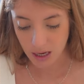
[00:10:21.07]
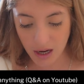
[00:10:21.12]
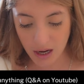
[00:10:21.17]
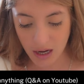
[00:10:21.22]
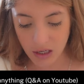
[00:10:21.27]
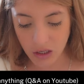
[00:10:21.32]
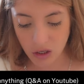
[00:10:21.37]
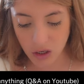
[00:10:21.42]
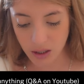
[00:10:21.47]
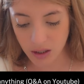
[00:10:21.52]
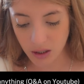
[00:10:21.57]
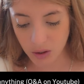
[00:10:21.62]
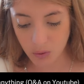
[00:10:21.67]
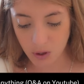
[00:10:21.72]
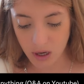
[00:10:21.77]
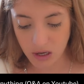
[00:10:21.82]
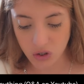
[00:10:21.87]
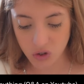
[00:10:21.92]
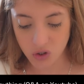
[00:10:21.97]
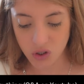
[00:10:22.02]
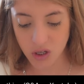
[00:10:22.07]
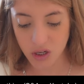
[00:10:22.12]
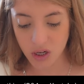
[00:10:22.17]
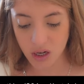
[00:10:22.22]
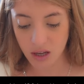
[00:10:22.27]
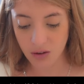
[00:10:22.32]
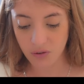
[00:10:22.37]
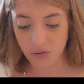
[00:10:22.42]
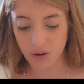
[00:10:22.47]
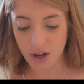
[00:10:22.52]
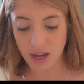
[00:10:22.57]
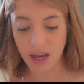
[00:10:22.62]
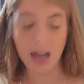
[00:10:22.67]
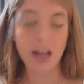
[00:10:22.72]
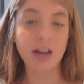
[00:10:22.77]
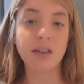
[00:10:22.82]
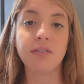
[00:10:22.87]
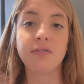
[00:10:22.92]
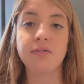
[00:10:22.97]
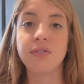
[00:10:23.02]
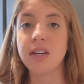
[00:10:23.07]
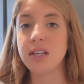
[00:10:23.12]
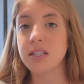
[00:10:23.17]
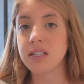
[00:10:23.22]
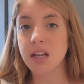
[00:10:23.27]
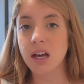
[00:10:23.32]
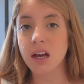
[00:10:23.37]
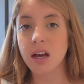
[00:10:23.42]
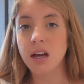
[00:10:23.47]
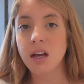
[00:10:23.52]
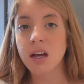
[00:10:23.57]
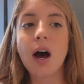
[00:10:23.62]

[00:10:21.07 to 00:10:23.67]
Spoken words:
I got the question if I had a visa.